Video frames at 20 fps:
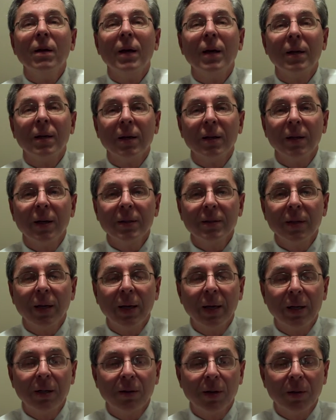and I liked to
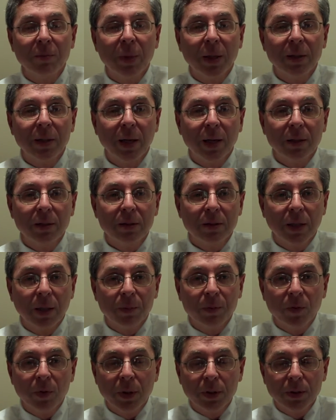hang around my dad's
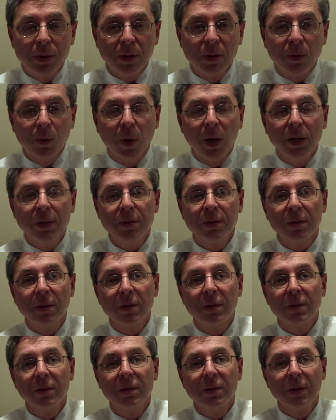subdivision and watch
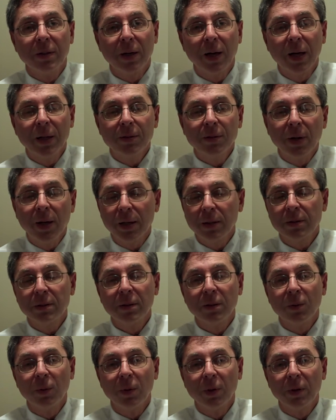the contractors
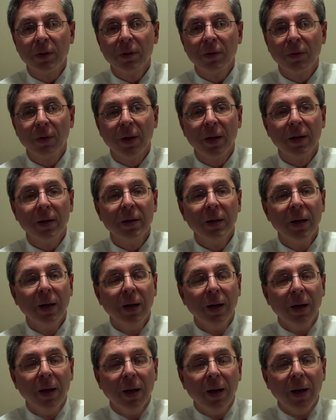at work, that
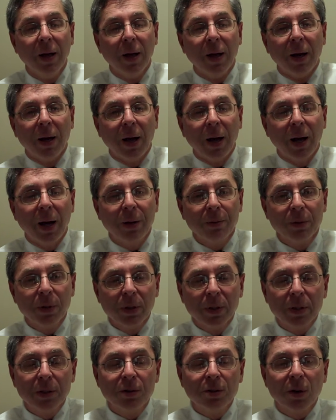I
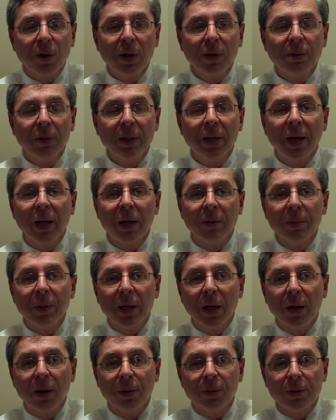really enjoy
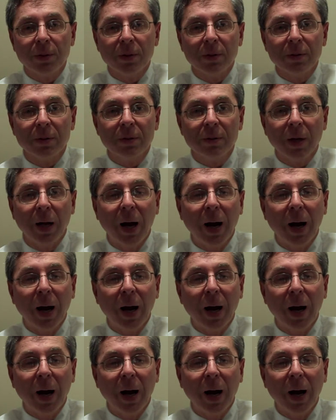rehabbing houses.